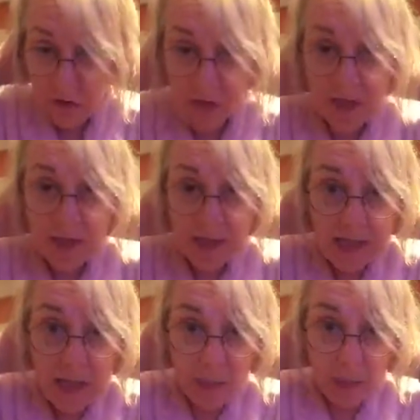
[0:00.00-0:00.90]
I go to
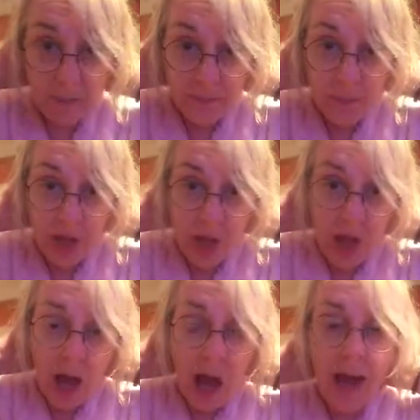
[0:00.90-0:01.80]
sleep.
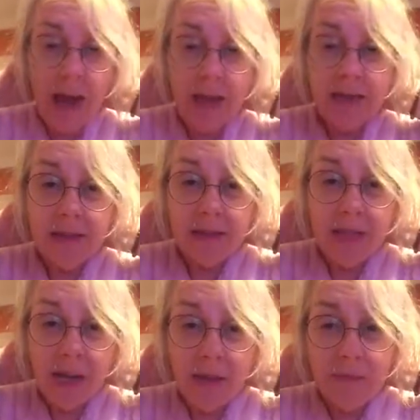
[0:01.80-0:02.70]
And
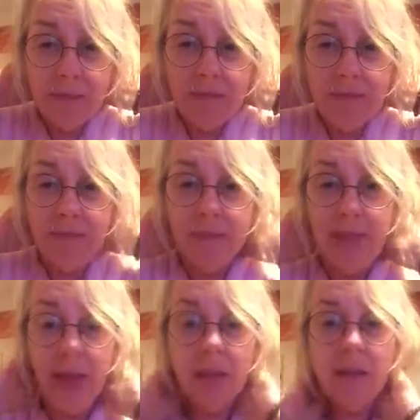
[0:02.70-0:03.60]

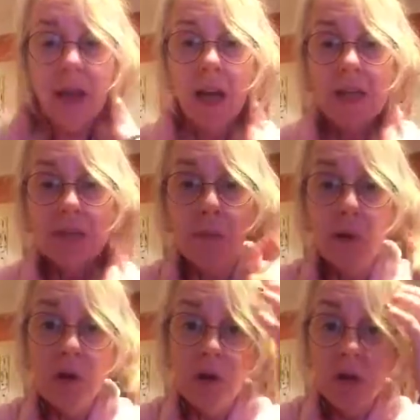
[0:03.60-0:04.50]
yeah,
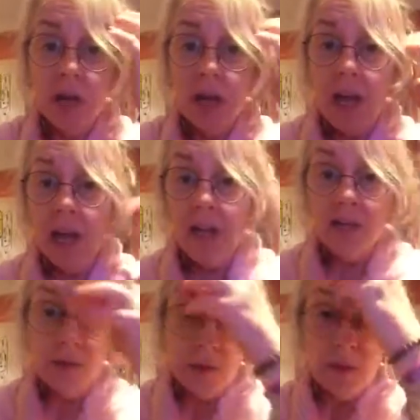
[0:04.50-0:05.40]
tomorrow
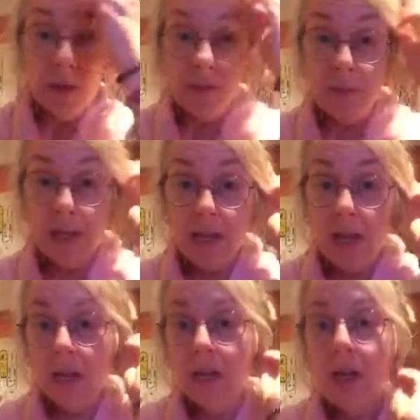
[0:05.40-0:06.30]
is probably going to be
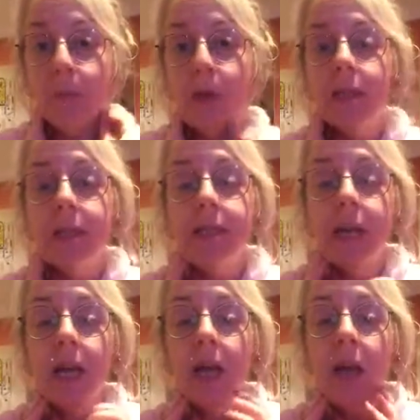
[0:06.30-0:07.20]
a lot more
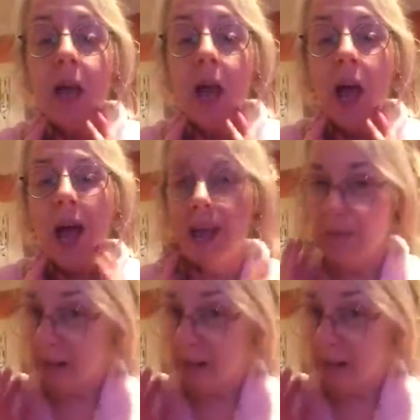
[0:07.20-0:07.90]
knitting, and I